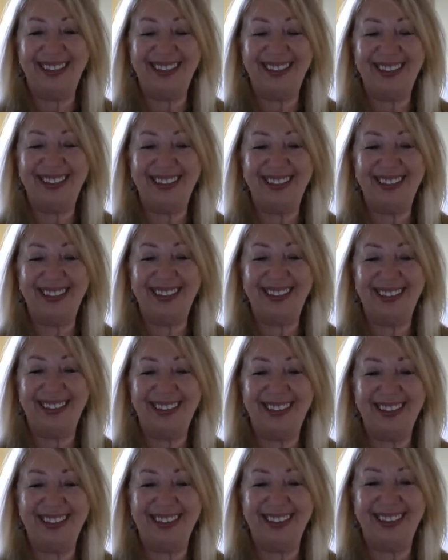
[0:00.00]

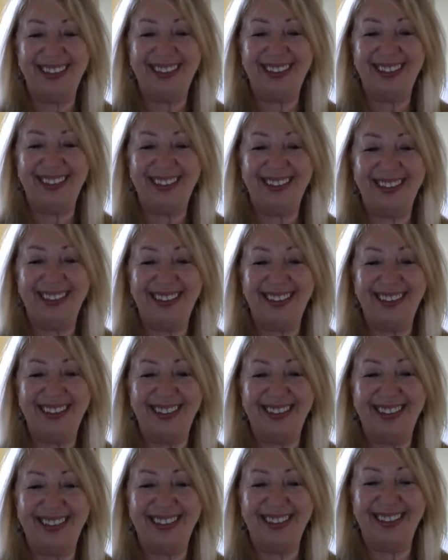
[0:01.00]

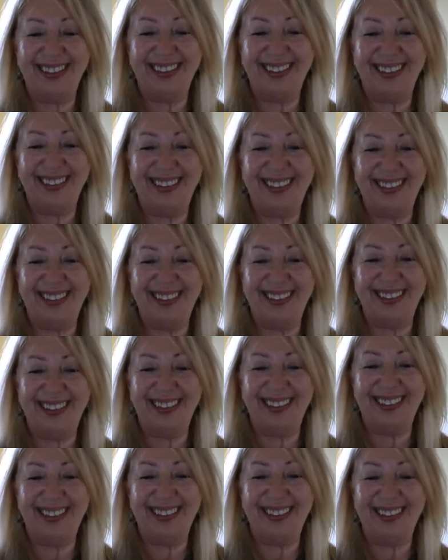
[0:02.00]

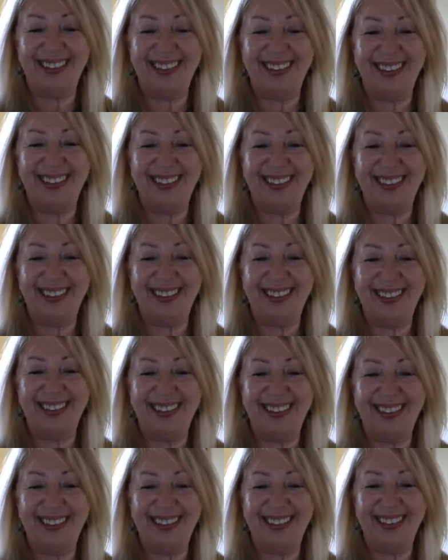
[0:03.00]
This person isn't speaking.